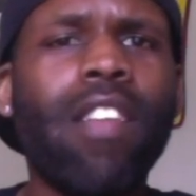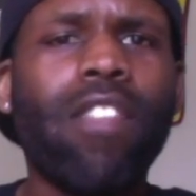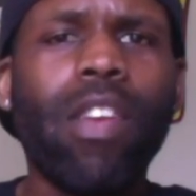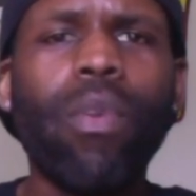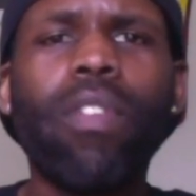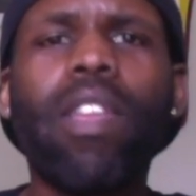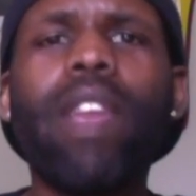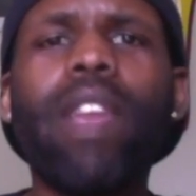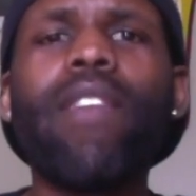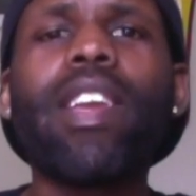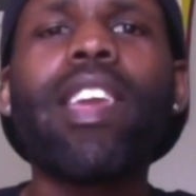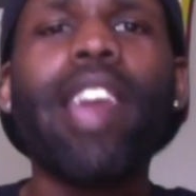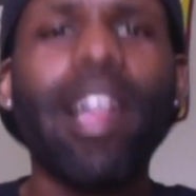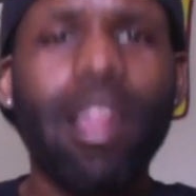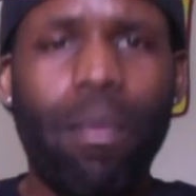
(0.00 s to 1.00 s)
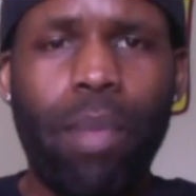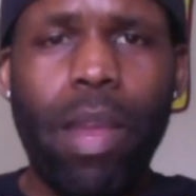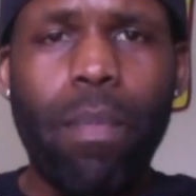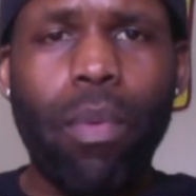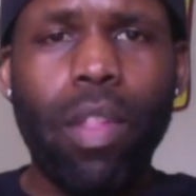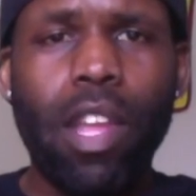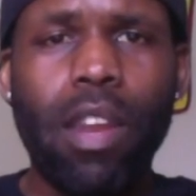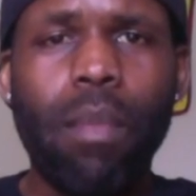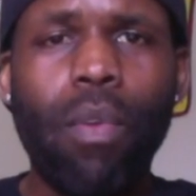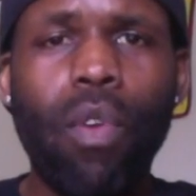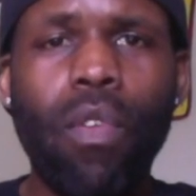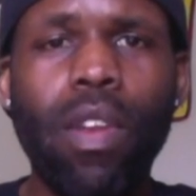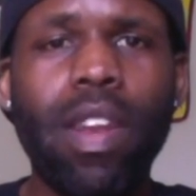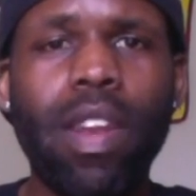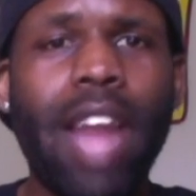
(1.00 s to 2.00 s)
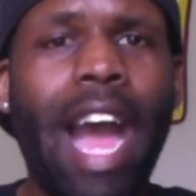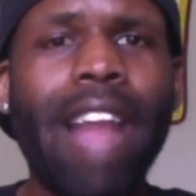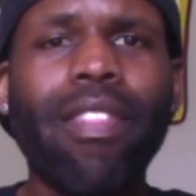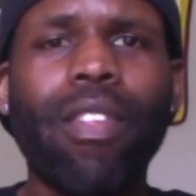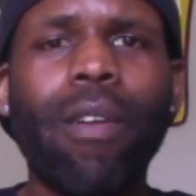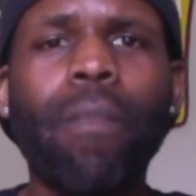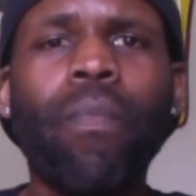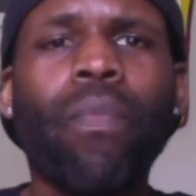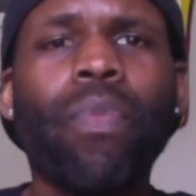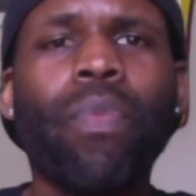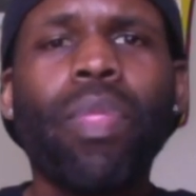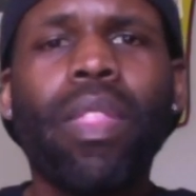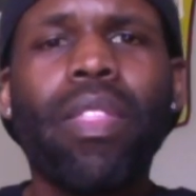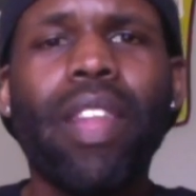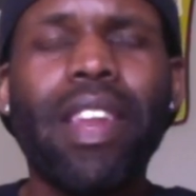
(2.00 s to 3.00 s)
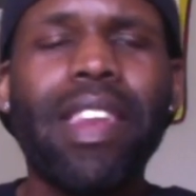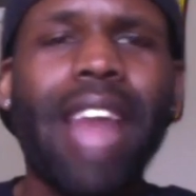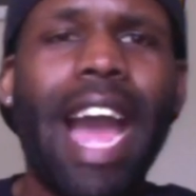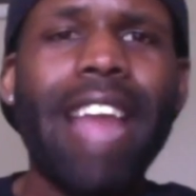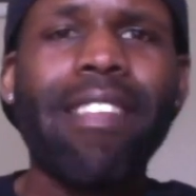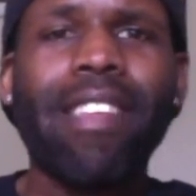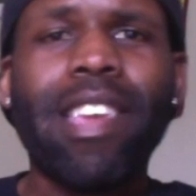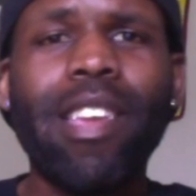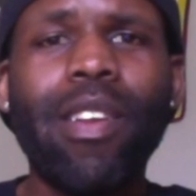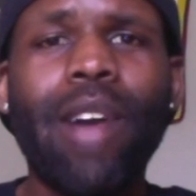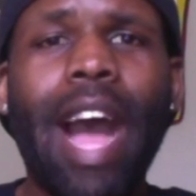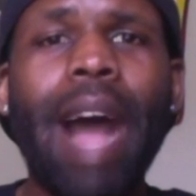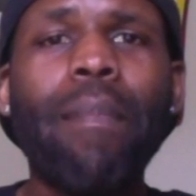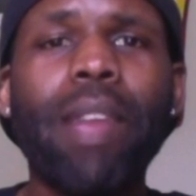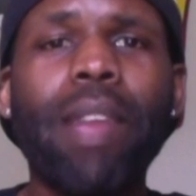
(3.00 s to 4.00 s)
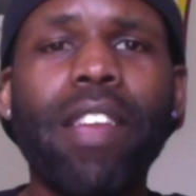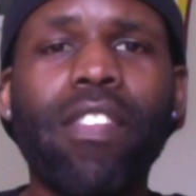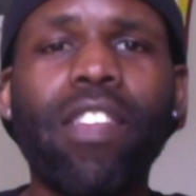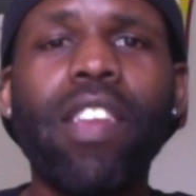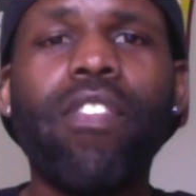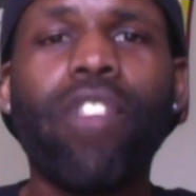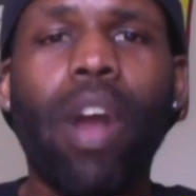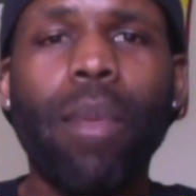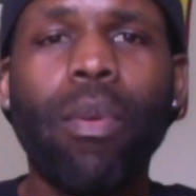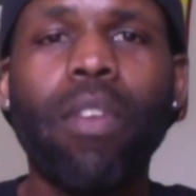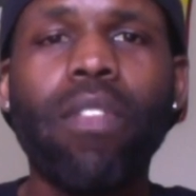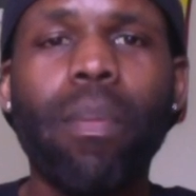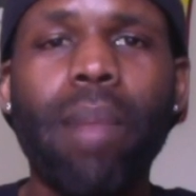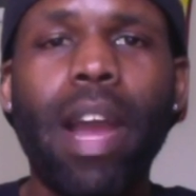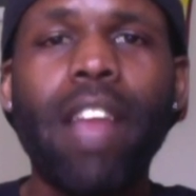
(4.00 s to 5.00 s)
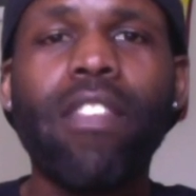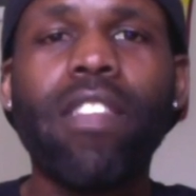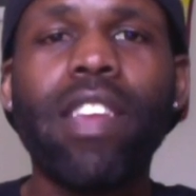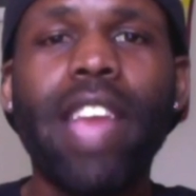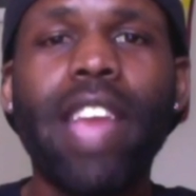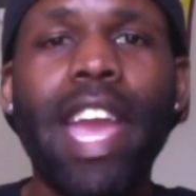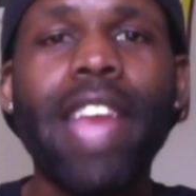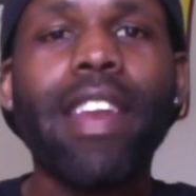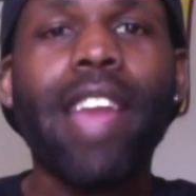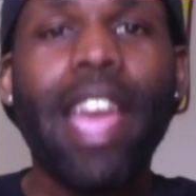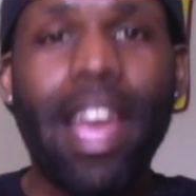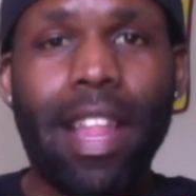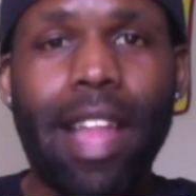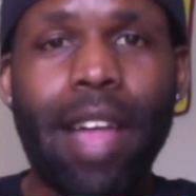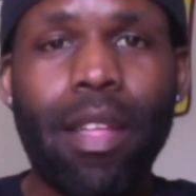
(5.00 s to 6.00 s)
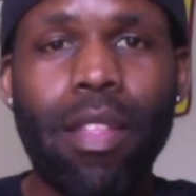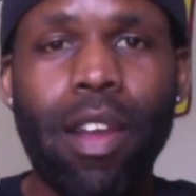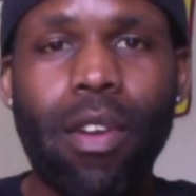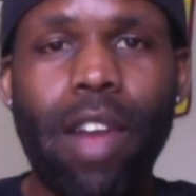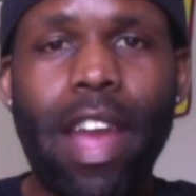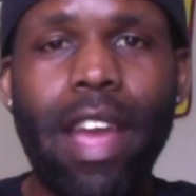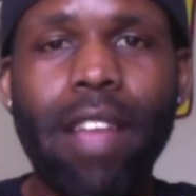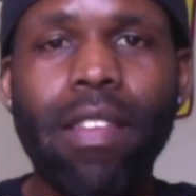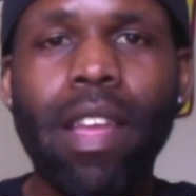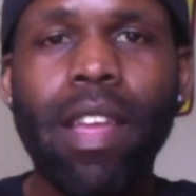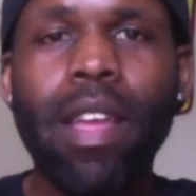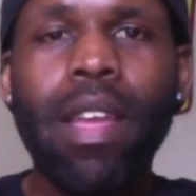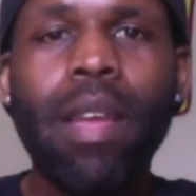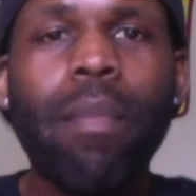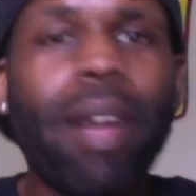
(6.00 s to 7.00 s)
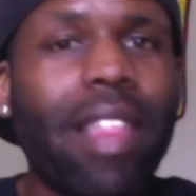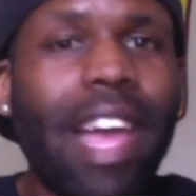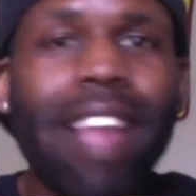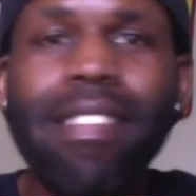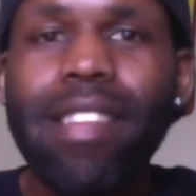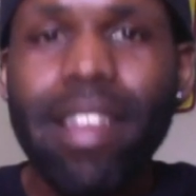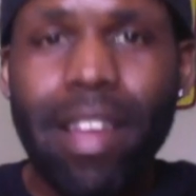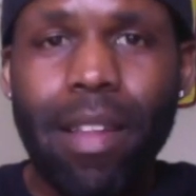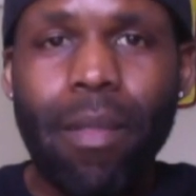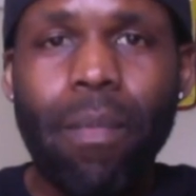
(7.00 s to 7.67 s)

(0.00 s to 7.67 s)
She was even killing people in the movie, not the the nice killer. I mean, she jumped on somebody and she ate the hell out of their ass. But that's it.